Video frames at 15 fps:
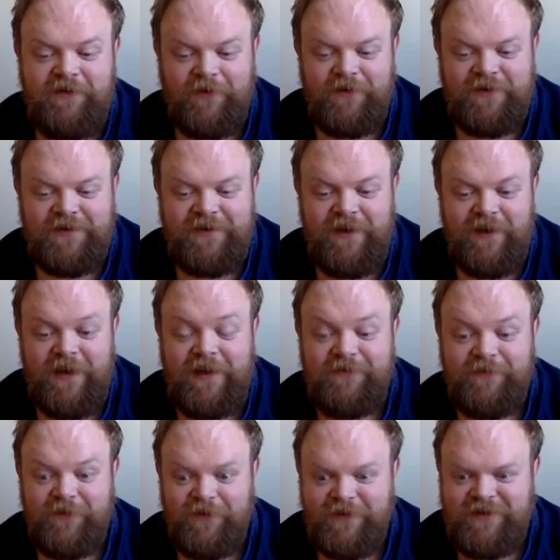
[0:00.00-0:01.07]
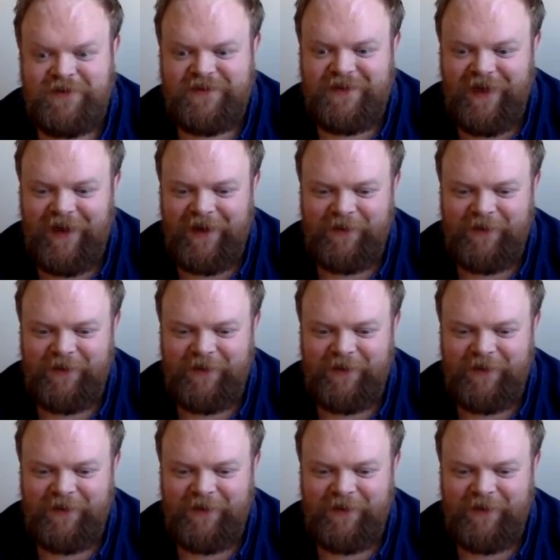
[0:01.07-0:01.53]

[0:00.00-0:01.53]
his voice,